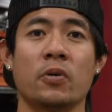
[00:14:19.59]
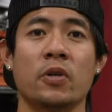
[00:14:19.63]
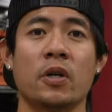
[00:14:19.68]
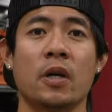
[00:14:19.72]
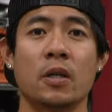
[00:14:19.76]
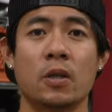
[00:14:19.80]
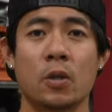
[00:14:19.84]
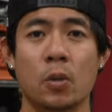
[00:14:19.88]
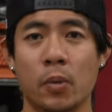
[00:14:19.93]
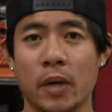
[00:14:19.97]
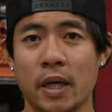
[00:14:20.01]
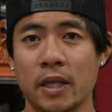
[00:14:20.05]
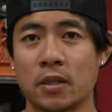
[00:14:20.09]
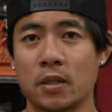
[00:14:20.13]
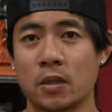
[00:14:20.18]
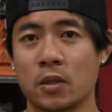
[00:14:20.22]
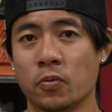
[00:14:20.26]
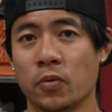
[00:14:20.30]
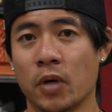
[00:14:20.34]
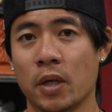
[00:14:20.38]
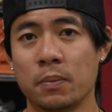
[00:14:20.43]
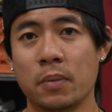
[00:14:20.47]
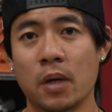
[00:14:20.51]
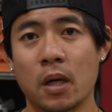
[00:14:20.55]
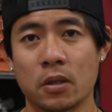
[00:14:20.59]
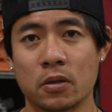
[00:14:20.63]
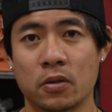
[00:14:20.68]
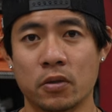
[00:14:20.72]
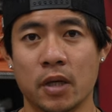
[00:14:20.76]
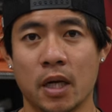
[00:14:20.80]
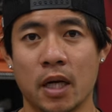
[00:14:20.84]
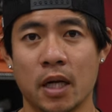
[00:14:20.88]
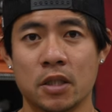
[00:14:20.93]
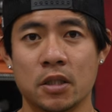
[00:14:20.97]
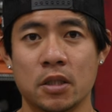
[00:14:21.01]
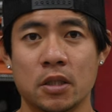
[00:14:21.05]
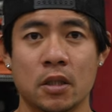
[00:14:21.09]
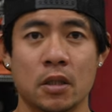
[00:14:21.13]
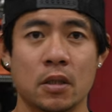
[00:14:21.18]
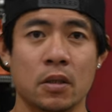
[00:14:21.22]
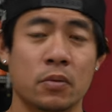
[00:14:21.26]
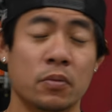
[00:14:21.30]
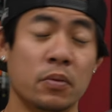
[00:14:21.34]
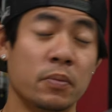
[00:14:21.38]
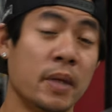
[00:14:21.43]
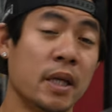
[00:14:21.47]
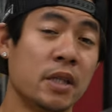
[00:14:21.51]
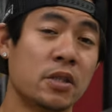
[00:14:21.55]
we were on our way to the Red Ball Garage,
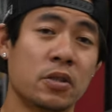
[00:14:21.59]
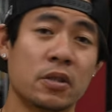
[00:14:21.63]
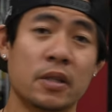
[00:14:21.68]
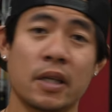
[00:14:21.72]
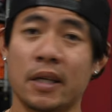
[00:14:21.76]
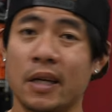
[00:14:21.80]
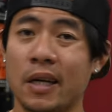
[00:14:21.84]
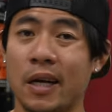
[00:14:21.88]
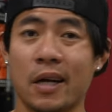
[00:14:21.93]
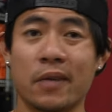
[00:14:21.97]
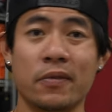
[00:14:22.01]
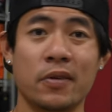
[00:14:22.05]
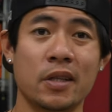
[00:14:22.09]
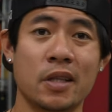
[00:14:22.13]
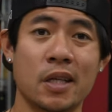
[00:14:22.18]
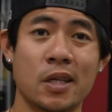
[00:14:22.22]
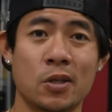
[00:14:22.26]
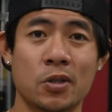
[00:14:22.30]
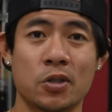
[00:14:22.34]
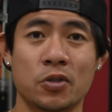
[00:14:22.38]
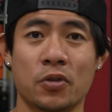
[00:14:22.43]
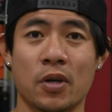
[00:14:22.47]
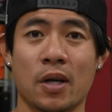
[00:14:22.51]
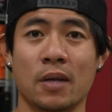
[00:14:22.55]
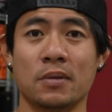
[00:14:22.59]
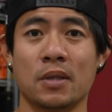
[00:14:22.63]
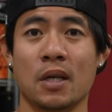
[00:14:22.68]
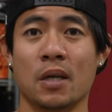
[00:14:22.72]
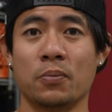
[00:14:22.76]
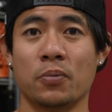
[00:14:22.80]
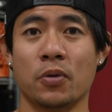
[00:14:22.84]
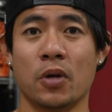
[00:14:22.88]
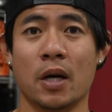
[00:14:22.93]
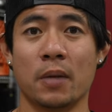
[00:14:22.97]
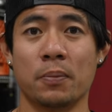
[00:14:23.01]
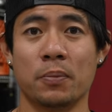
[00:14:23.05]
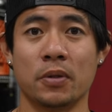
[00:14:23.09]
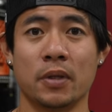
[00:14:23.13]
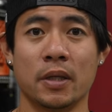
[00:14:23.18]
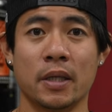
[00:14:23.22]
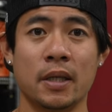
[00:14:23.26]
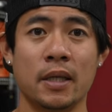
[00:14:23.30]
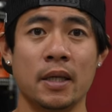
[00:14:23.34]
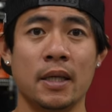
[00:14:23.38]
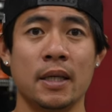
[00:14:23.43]
we made sure that everything was strapped down properly